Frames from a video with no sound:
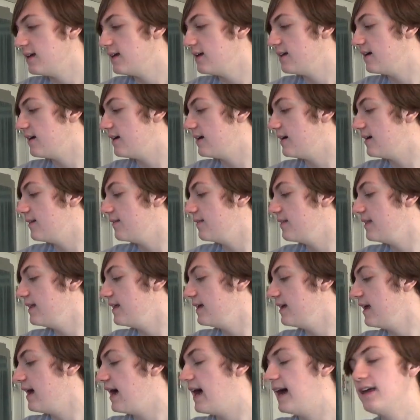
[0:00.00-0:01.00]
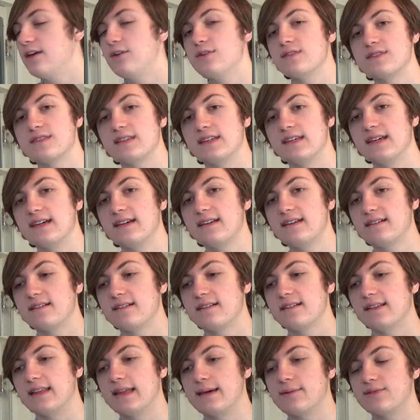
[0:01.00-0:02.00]
The IUCN
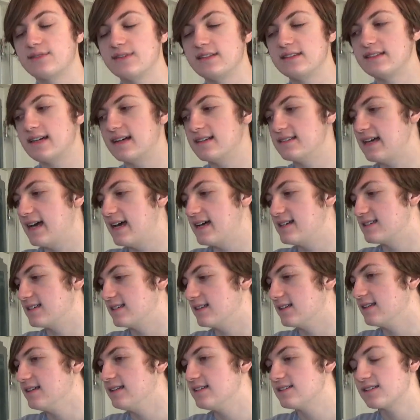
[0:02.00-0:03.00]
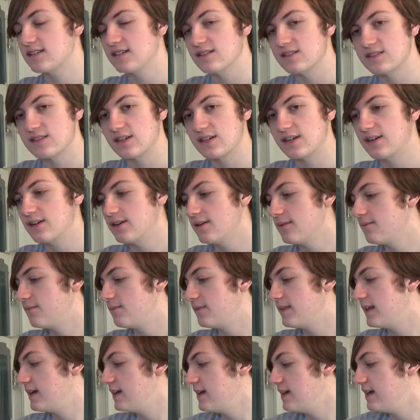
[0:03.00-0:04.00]
labels these guys as least concern,
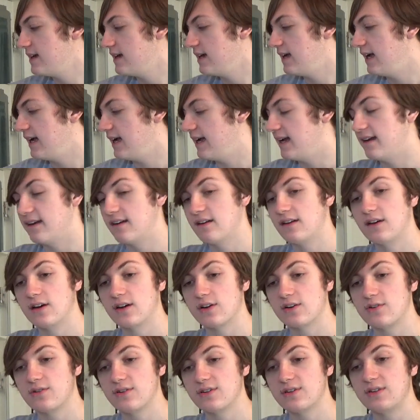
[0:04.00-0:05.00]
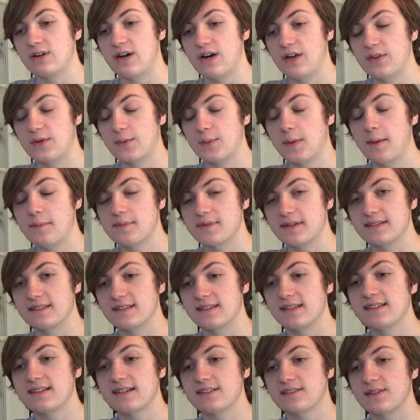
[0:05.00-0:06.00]
and according to other websites,
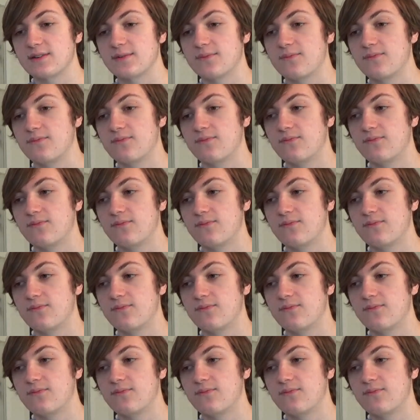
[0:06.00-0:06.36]
these guys are